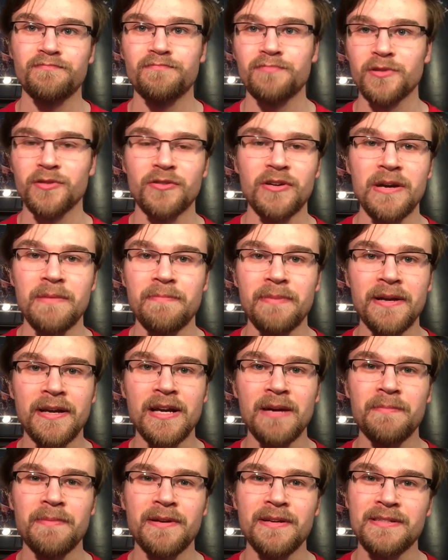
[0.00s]
Blu-ray
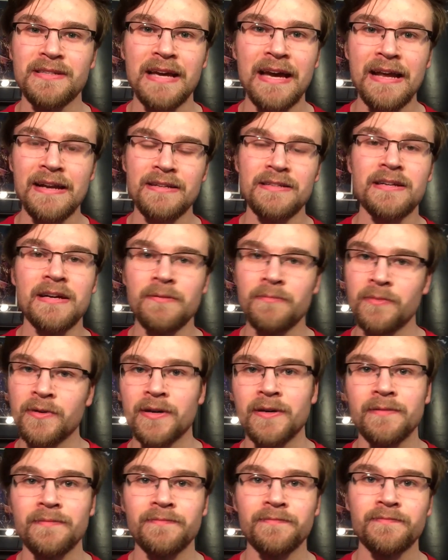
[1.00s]
pickup because I hadn't done
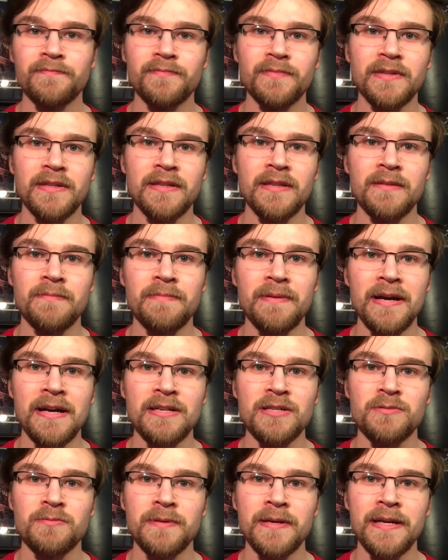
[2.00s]
one in the
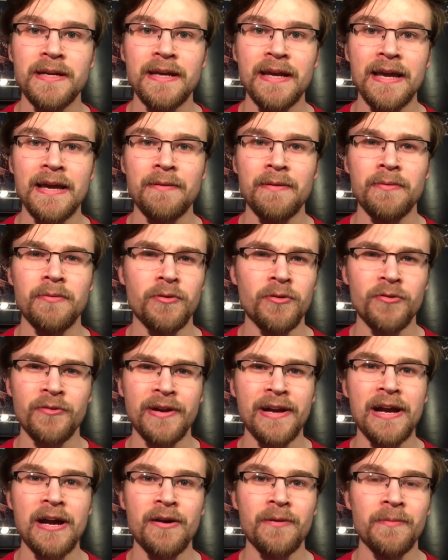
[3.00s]
past week and we were
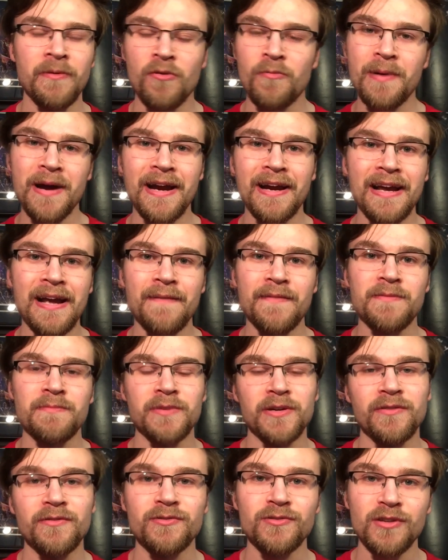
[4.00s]
already out and we were buying Captain
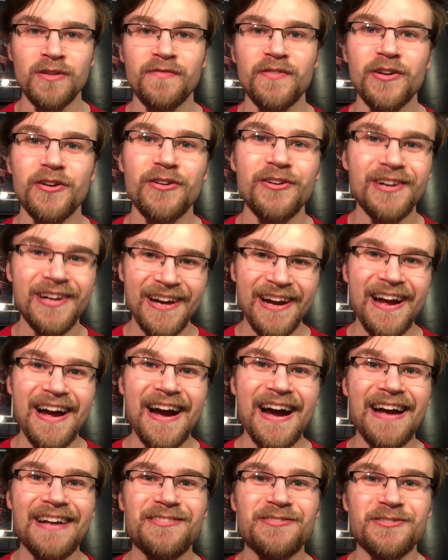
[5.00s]
Marvel, so I figured
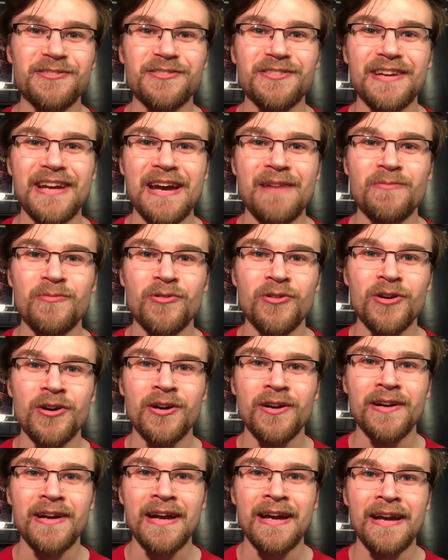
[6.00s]
I'd turn the camera
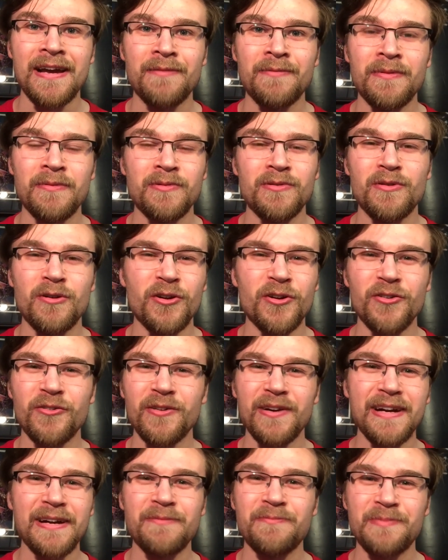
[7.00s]
on and we were
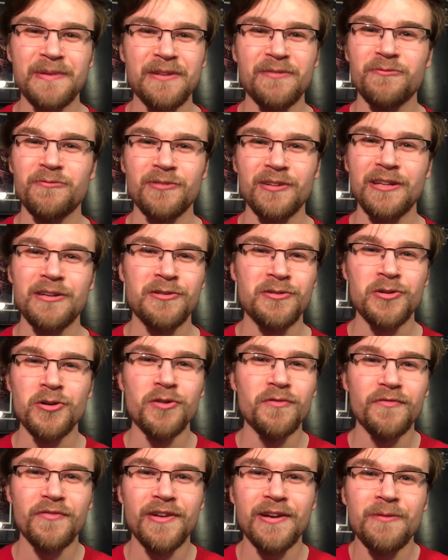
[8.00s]
already being really
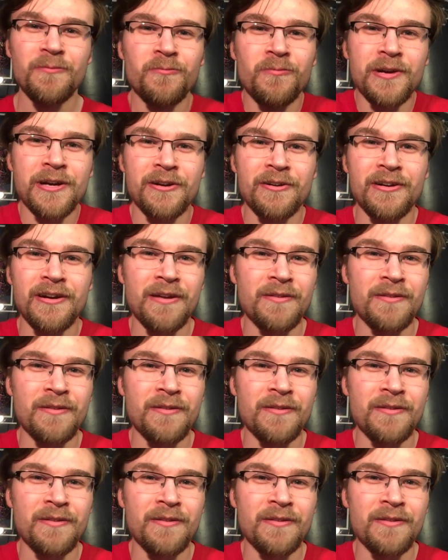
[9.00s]
goofy and weird.